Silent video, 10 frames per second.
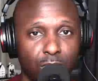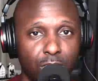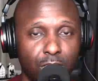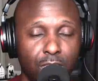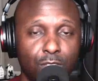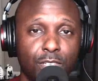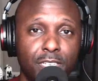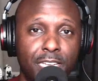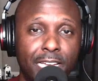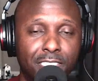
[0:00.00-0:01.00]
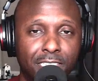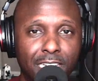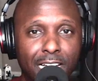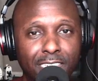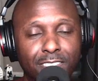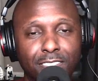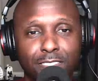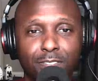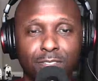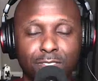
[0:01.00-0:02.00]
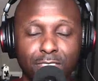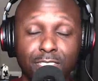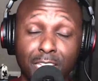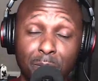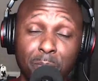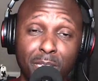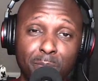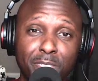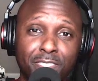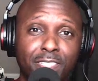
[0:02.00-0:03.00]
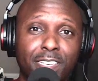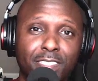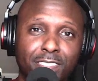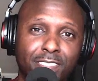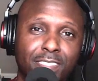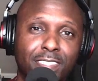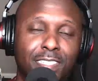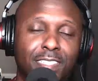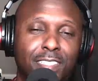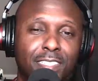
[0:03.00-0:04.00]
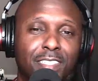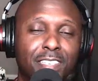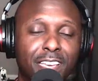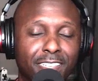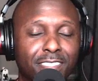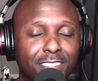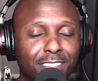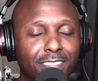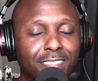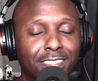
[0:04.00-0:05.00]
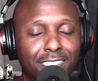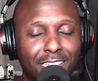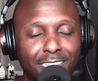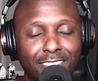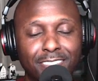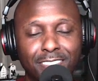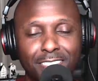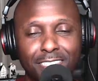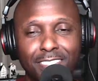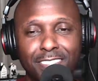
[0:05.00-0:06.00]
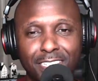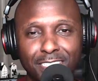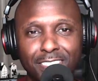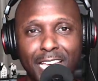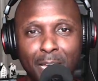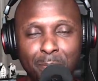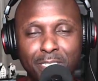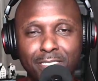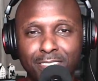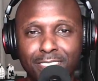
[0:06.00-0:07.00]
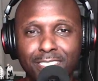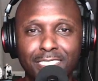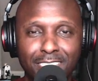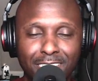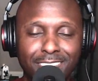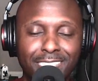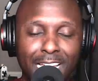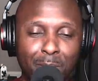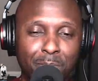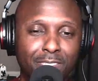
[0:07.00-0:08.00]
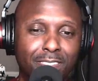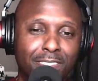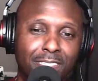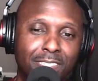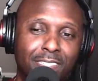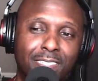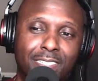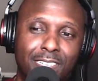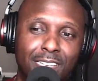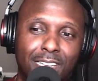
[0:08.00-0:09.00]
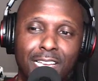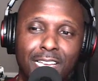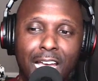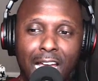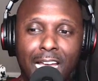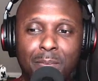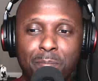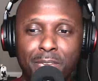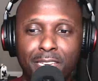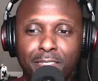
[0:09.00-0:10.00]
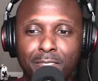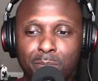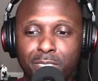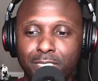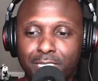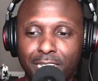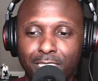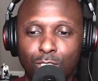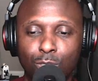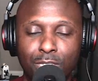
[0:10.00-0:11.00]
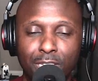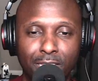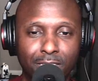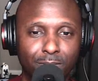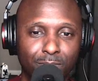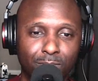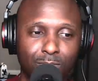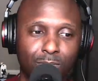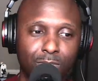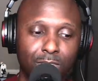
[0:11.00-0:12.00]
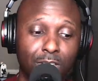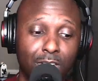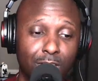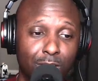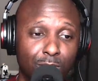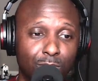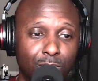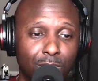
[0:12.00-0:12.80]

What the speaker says: Even gadget guys can make mistakes. Yes, it does happen. It does happen. I made the mistake today of